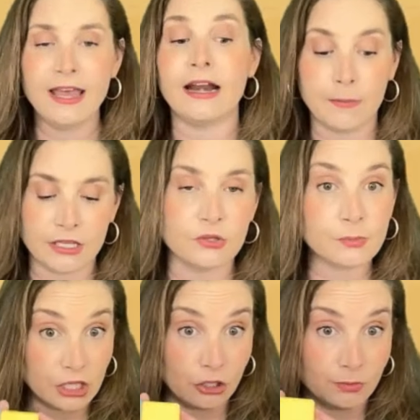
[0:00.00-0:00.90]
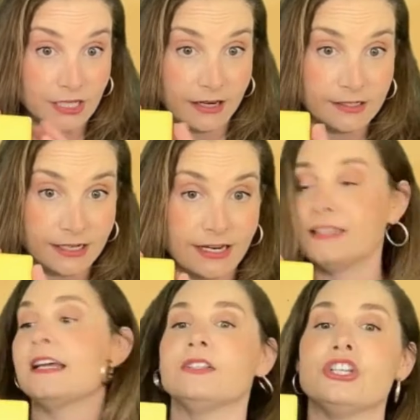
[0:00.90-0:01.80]
And I might use my cubes again, as I
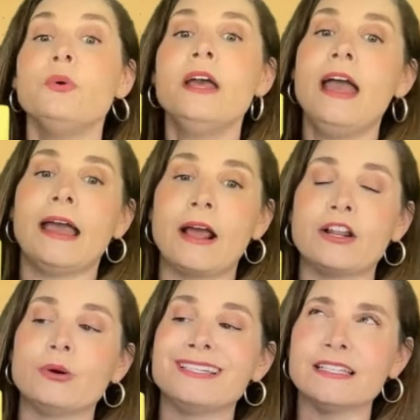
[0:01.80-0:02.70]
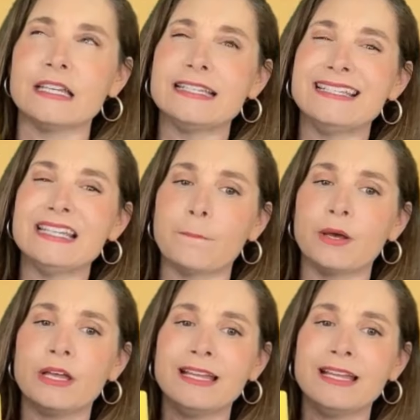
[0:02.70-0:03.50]
tend to do. And I go, let's see, dip,